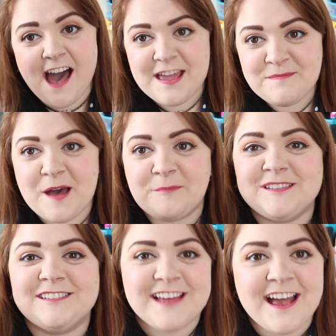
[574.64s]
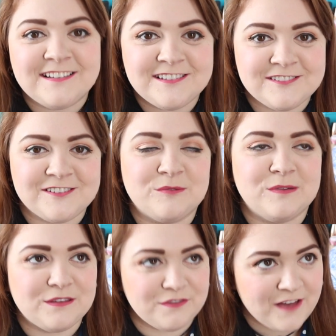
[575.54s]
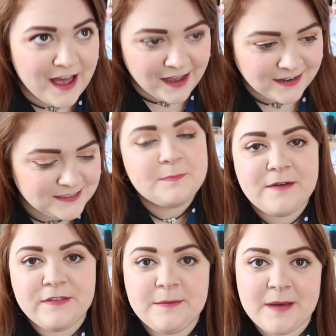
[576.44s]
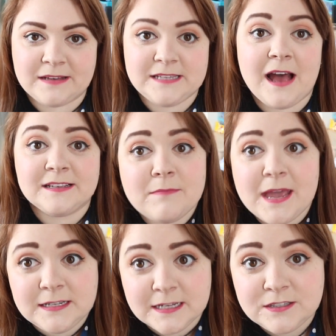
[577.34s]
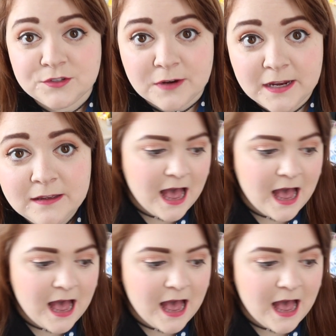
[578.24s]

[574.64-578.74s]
I'm obsessed with the fact Beverly Bass has made history